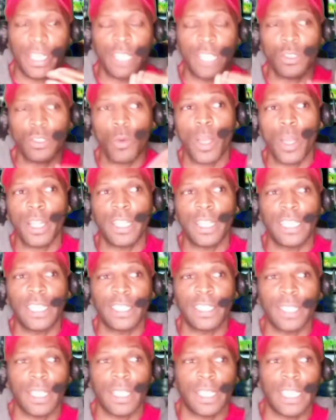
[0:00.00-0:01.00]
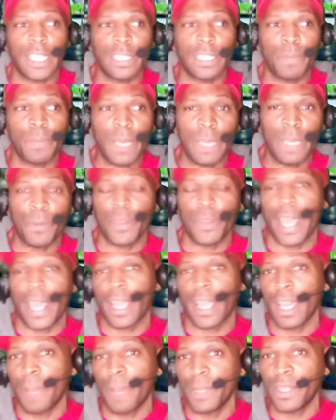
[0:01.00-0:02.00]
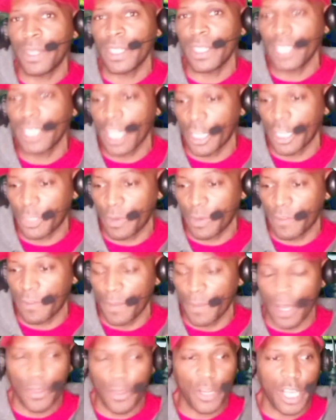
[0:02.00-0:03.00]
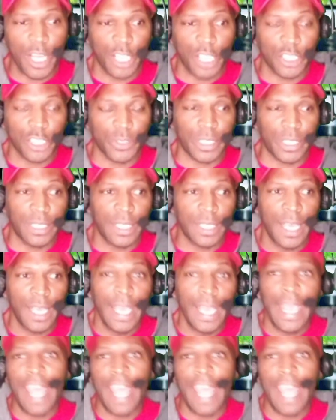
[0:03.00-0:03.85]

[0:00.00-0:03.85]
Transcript: These are one of these people that come to this country from other countries,